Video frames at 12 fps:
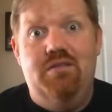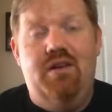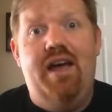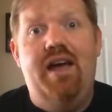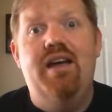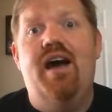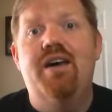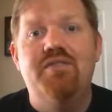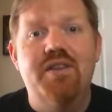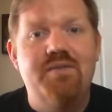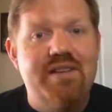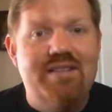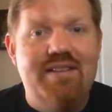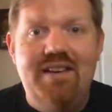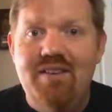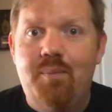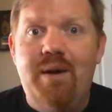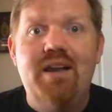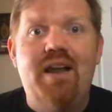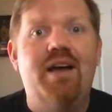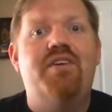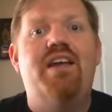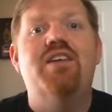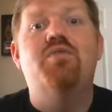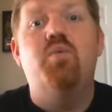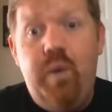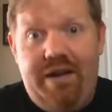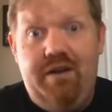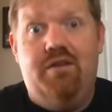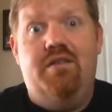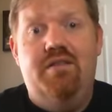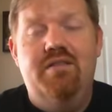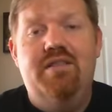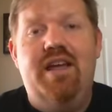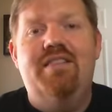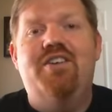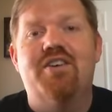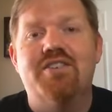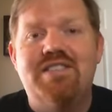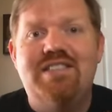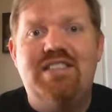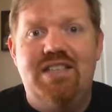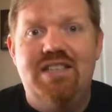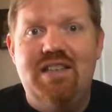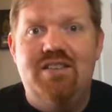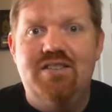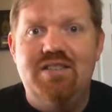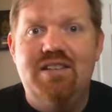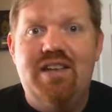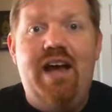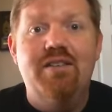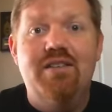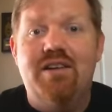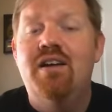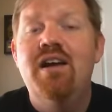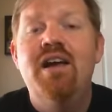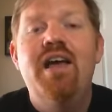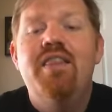Okay, I've lived in cities all my life. It's weird that there's cows there.